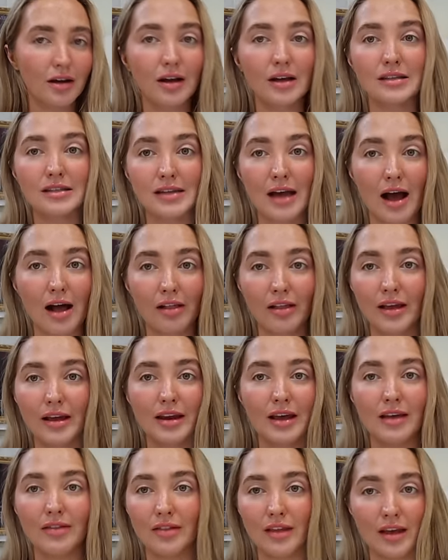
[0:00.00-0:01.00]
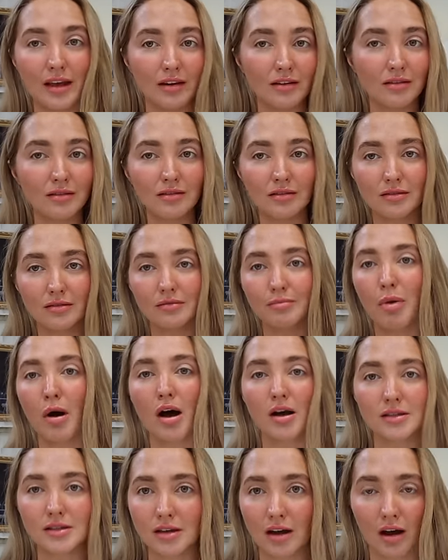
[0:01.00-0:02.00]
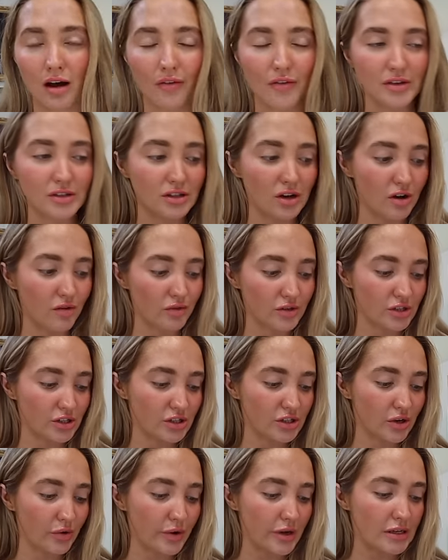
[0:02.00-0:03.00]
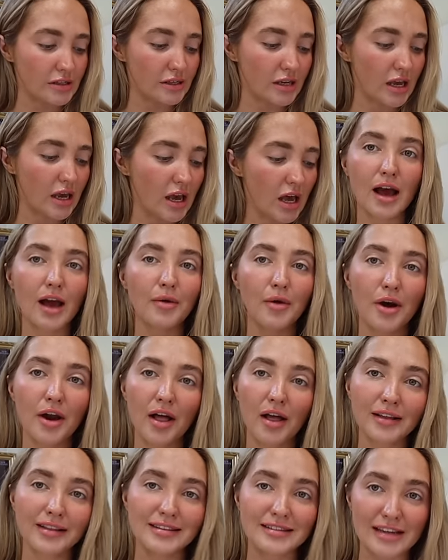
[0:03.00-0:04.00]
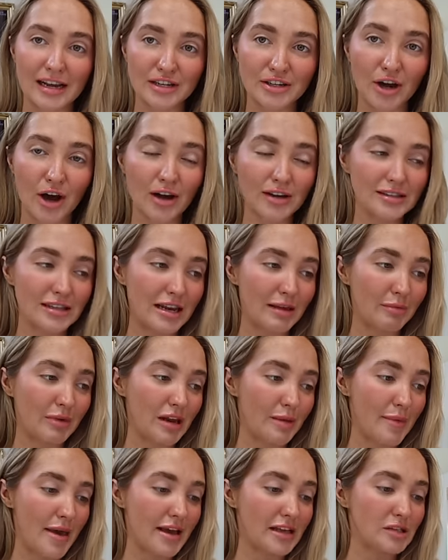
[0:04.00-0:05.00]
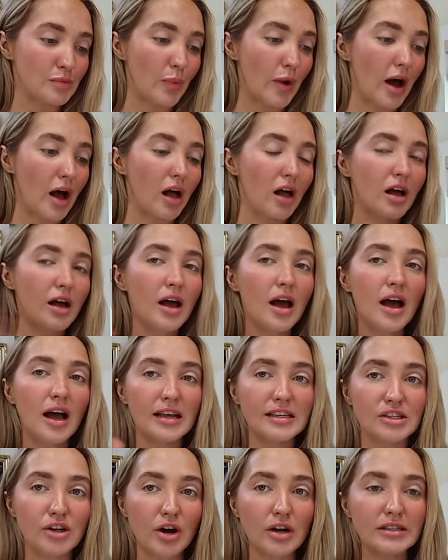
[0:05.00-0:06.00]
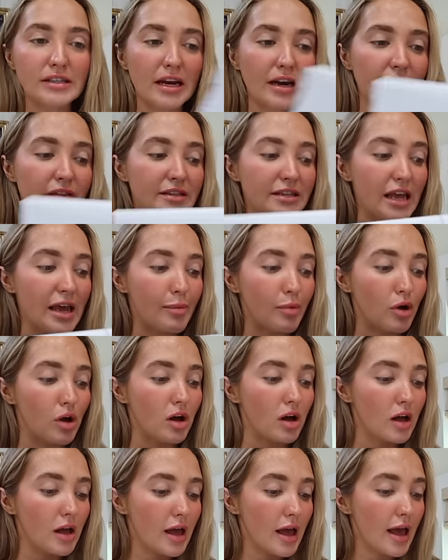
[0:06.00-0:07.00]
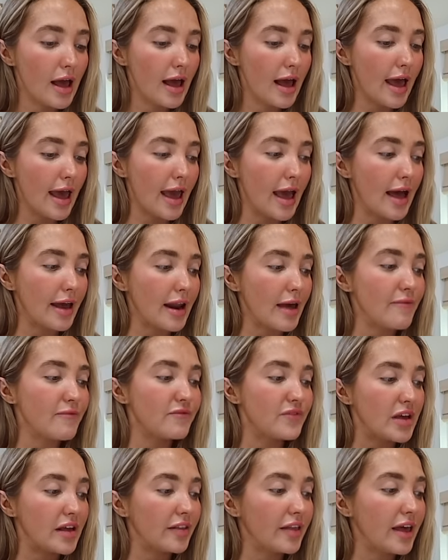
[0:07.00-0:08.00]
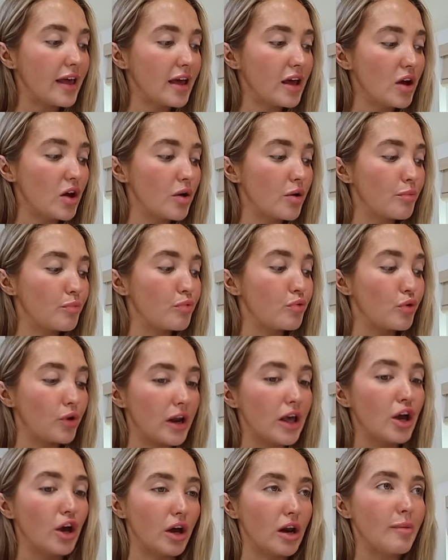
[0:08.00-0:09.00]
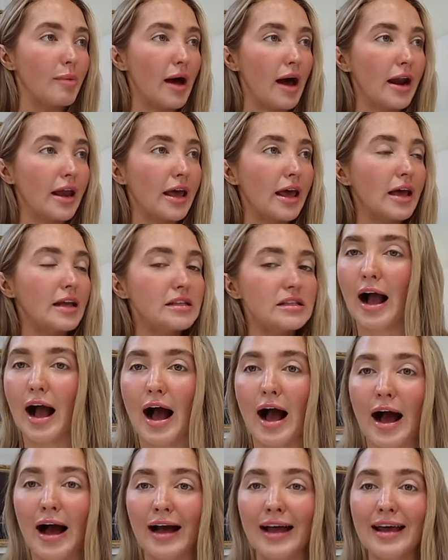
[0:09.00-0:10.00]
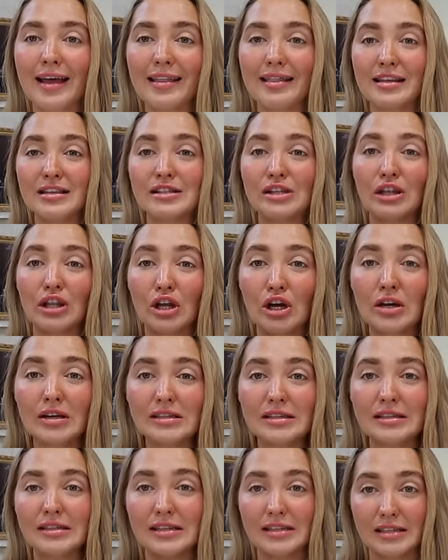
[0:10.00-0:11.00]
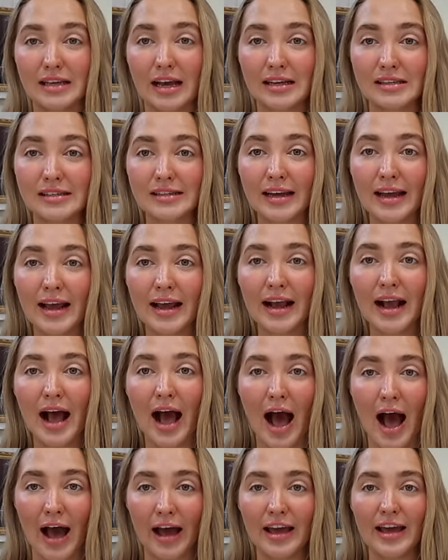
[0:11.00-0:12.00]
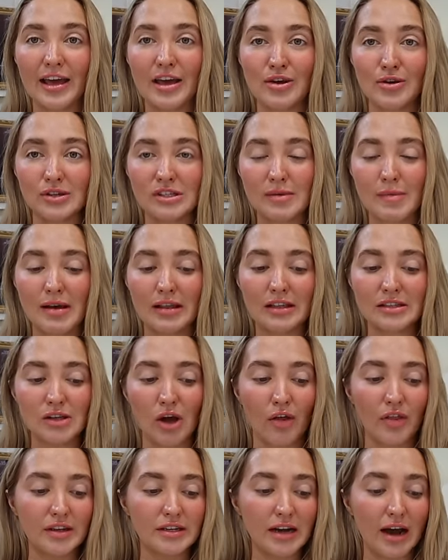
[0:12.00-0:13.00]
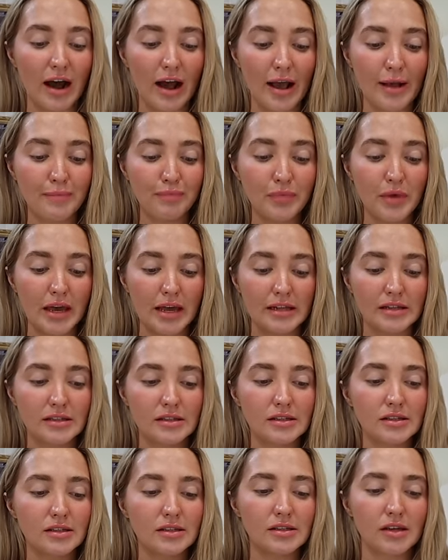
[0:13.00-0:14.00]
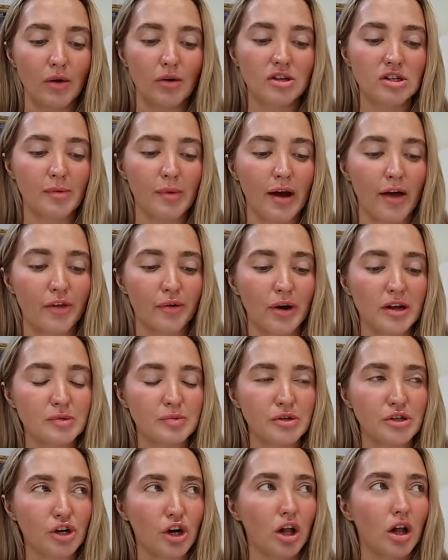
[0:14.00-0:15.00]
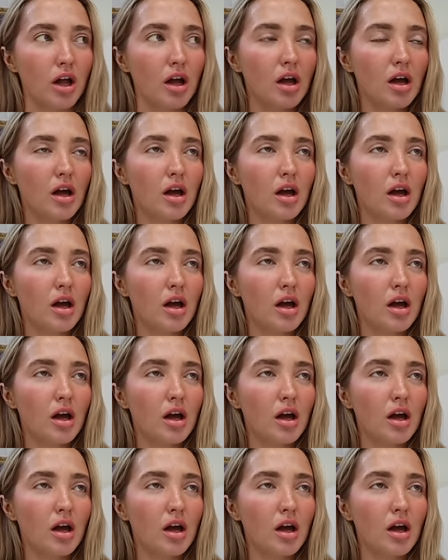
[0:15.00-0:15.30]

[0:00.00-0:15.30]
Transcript: a salad, and then pasta on the stove, which is so easy. I wrote out like the TikToks that I'm gonna make as well. I started setting the table and I'm feeling pretty good about it. I, this looks disgusting. I used to make this all the time. It's, I wish in my other recipe journal.